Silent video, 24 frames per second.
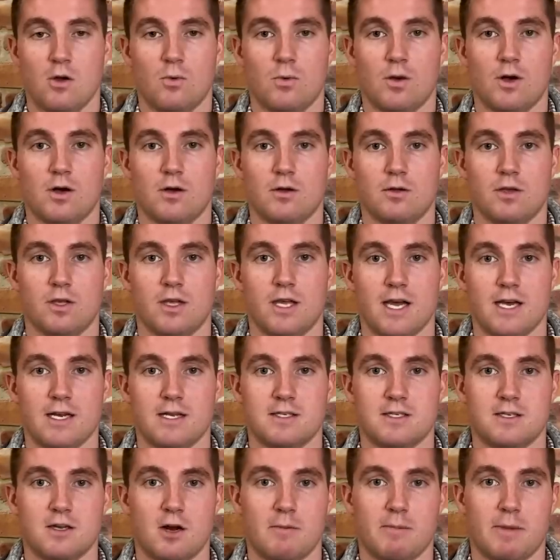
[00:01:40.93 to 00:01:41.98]
Well, you gotta
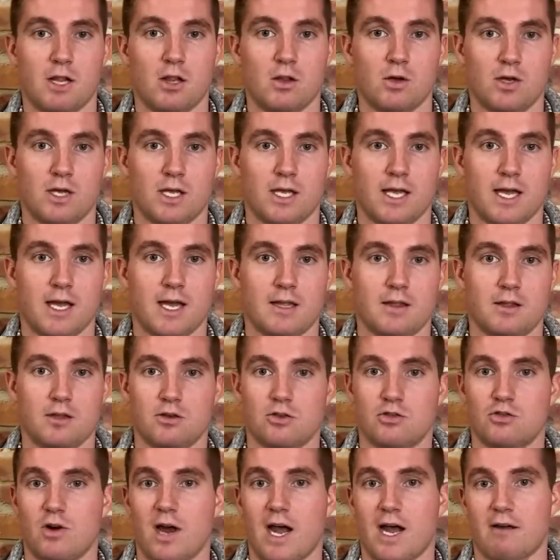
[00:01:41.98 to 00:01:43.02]
start by looking at their
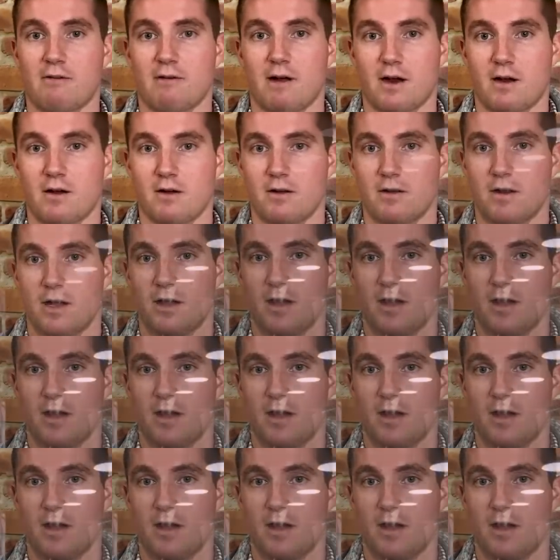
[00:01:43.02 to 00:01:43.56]
track record.